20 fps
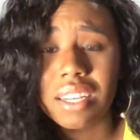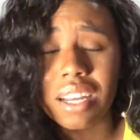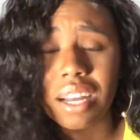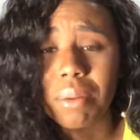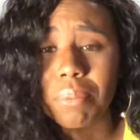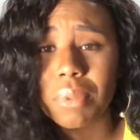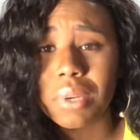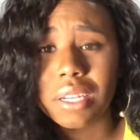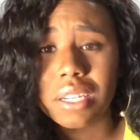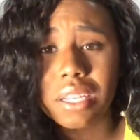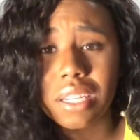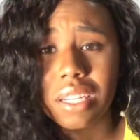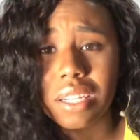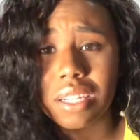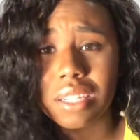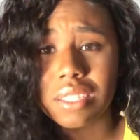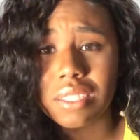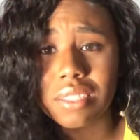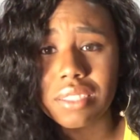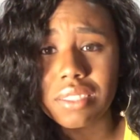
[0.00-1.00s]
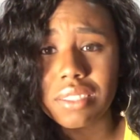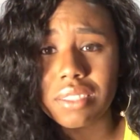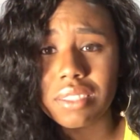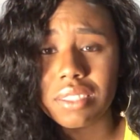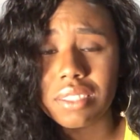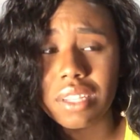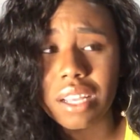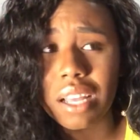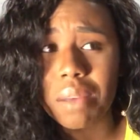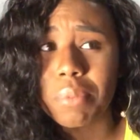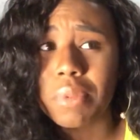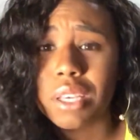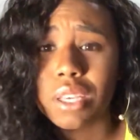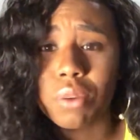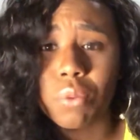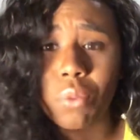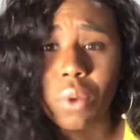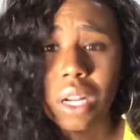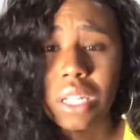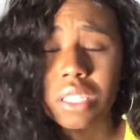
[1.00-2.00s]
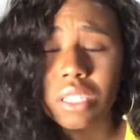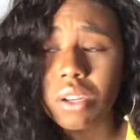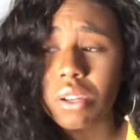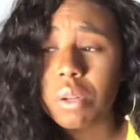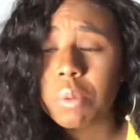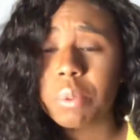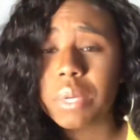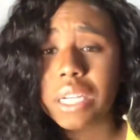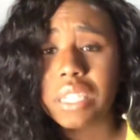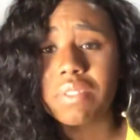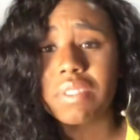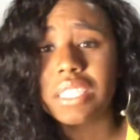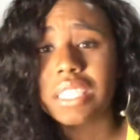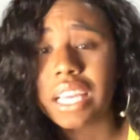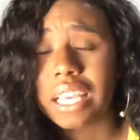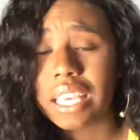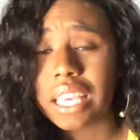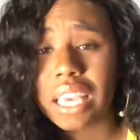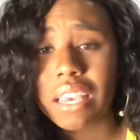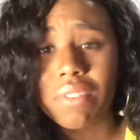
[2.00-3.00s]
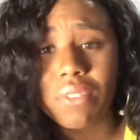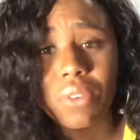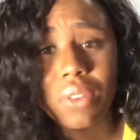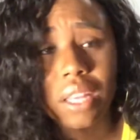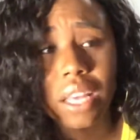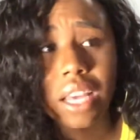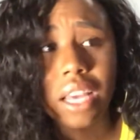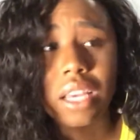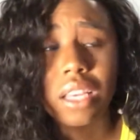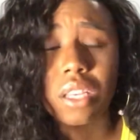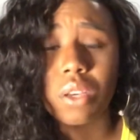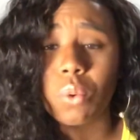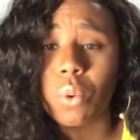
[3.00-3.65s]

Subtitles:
I'm good. I mean, you wanted to go to breakfast, I gave you that.